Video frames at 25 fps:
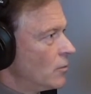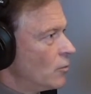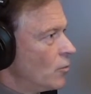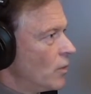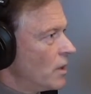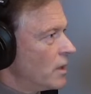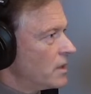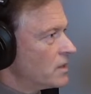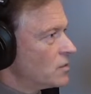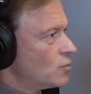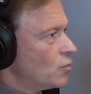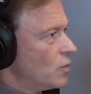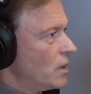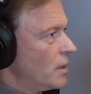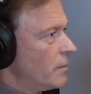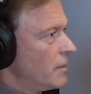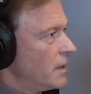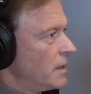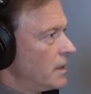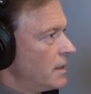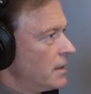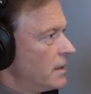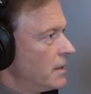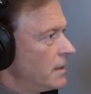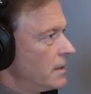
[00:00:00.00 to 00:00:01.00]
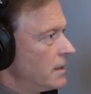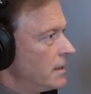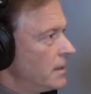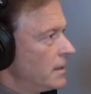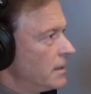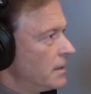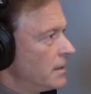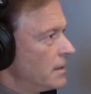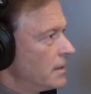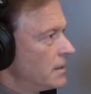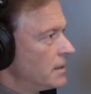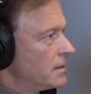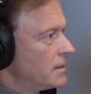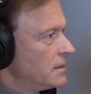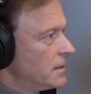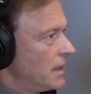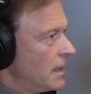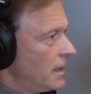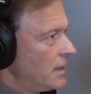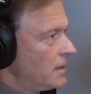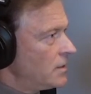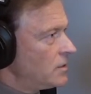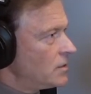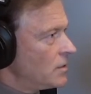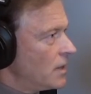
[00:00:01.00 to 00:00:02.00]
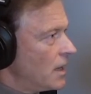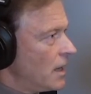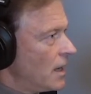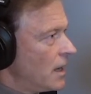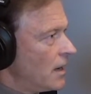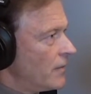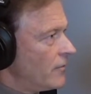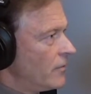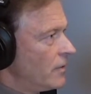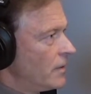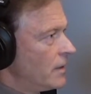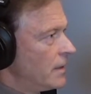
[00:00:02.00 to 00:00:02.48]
Whereas women tend to have,